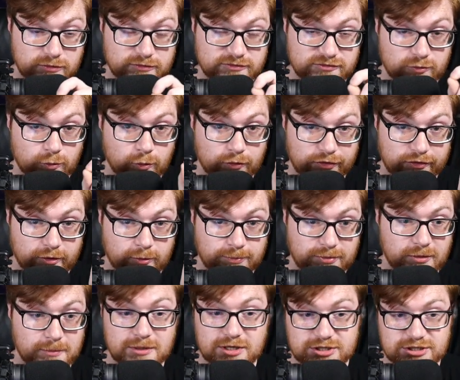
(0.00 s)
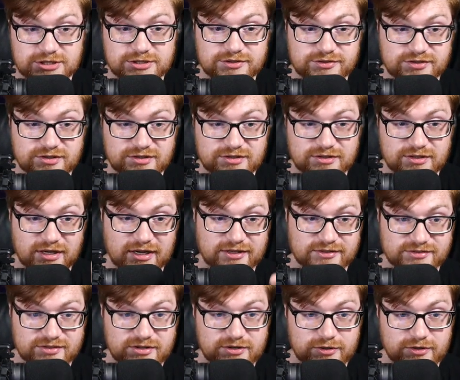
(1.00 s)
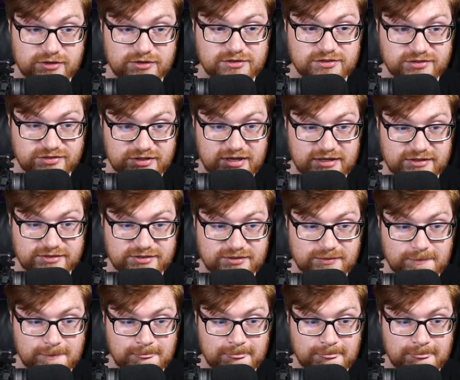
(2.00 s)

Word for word: for their permissions as they're set.